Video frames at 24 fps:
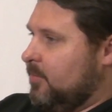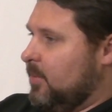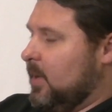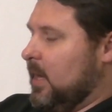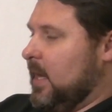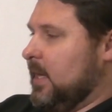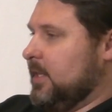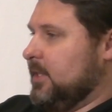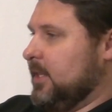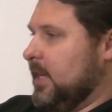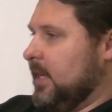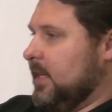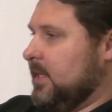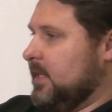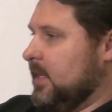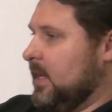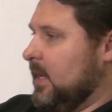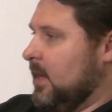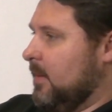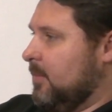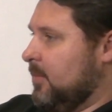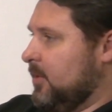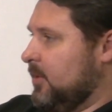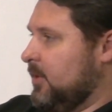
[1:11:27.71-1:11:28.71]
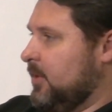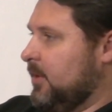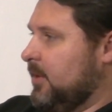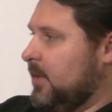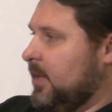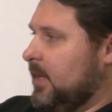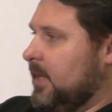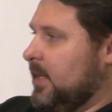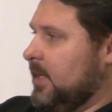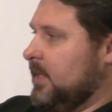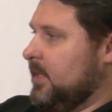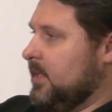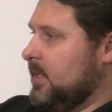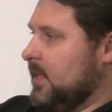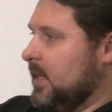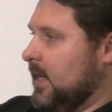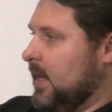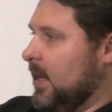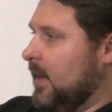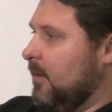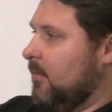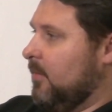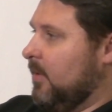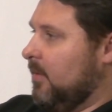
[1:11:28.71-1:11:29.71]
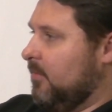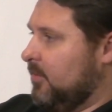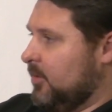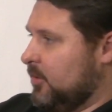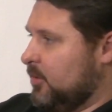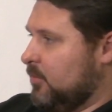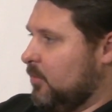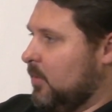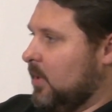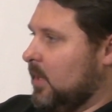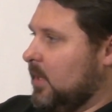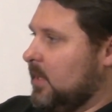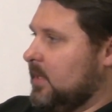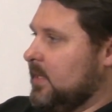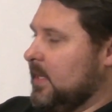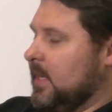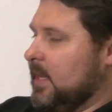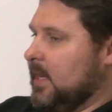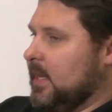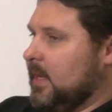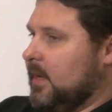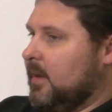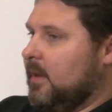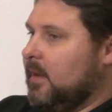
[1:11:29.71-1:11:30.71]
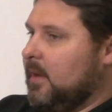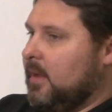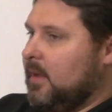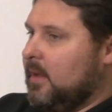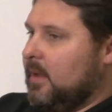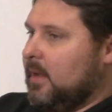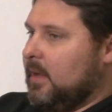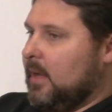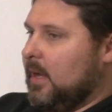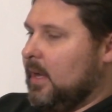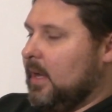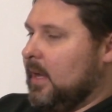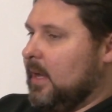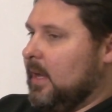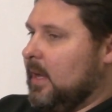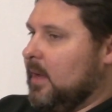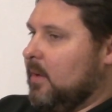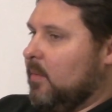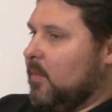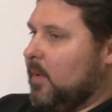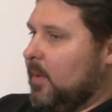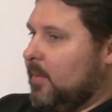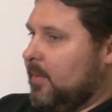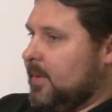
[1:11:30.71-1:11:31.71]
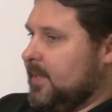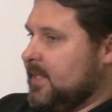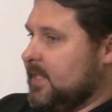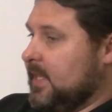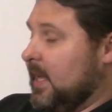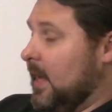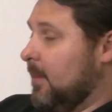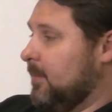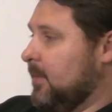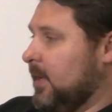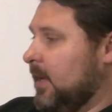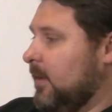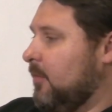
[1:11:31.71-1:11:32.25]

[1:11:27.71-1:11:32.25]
projects and opportunities that 8 Rivers worked on, where we stopped.